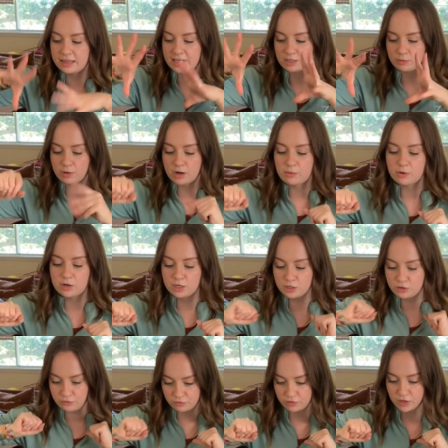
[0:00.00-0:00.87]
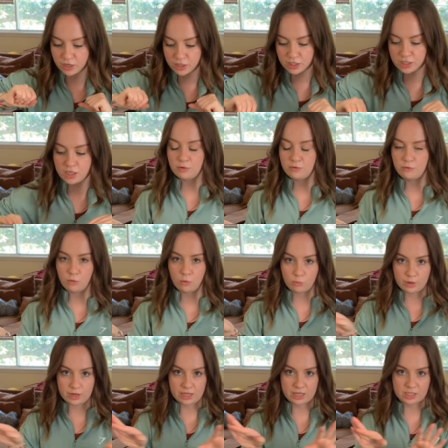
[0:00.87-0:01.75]
That's what I want to do first
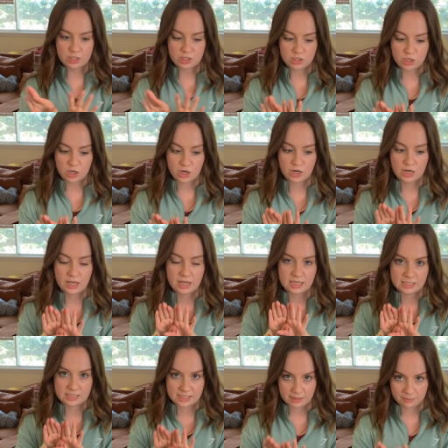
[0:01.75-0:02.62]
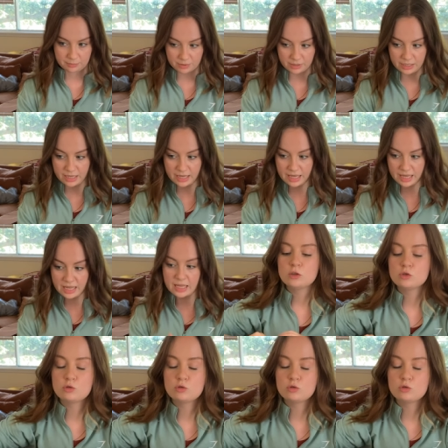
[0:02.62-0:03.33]
before we can start assembling.